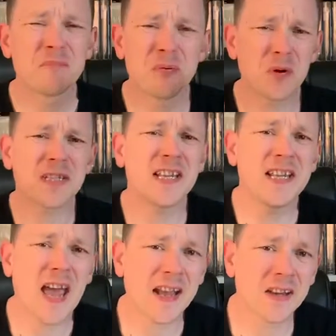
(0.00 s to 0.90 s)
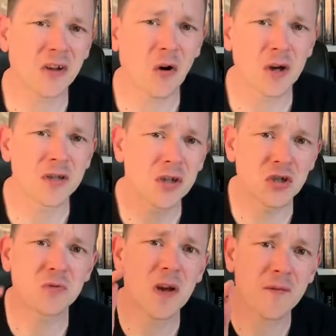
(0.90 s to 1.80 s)
Pretty knackered, guys,
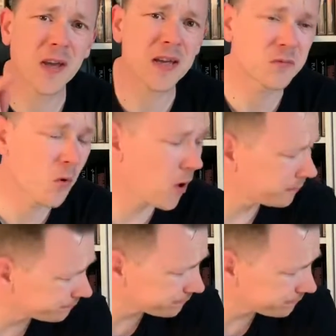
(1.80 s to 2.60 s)
because you'll never guess what.